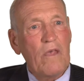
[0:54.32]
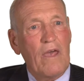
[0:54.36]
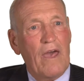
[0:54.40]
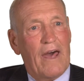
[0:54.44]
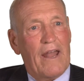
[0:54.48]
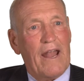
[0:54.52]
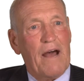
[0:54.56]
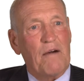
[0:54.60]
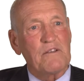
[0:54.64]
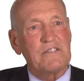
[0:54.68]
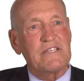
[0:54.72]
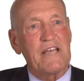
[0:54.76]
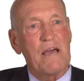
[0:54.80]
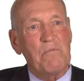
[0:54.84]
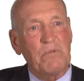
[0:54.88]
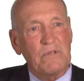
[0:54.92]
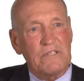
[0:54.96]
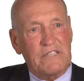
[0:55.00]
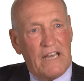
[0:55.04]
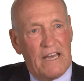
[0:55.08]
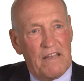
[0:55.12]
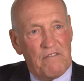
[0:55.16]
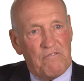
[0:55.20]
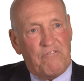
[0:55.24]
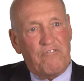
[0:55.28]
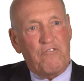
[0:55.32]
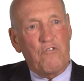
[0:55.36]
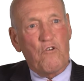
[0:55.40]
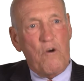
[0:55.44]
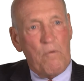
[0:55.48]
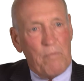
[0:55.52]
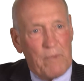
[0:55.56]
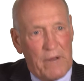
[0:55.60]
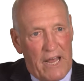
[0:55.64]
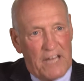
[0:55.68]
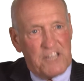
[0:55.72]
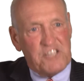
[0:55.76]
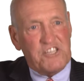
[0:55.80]
and I was able to
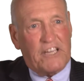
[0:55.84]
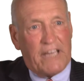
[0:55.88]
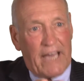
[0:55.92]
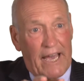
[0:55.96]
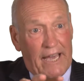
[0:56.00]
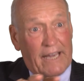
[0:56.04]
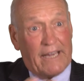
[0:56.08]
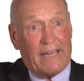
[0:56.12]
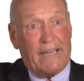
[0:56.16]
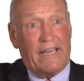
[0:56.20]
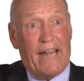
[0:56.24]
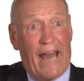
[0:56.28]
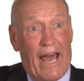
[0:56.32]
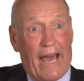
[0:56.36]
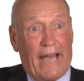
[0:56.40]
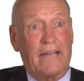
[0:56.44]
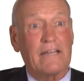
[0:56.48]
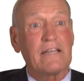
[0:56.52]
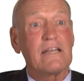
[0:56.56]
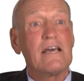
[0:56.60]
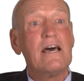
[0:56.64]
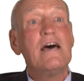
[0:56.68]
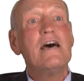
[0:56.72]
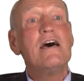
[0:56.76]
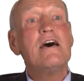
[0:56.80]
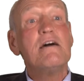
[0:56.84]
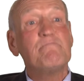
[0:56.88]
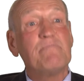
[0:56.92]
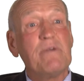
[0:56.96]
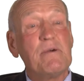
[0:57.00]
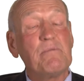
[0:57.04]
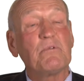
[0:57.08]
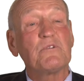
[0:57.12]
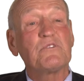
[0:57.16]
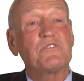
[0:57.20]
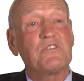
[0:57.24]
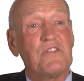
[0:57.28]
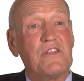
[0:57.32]
inform and educate and connect
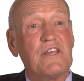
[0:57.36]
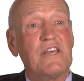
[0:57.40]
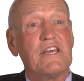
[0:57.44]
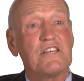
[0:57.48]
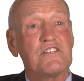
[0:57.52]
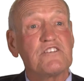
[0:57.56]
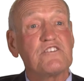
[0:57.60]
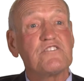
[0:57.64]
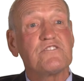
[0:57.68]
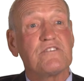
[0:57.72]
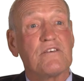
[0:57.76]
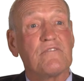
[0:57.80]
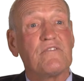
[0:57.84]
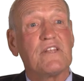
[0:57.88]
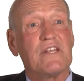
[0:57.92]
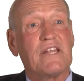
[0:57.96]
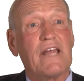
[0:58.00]
people to the issues of the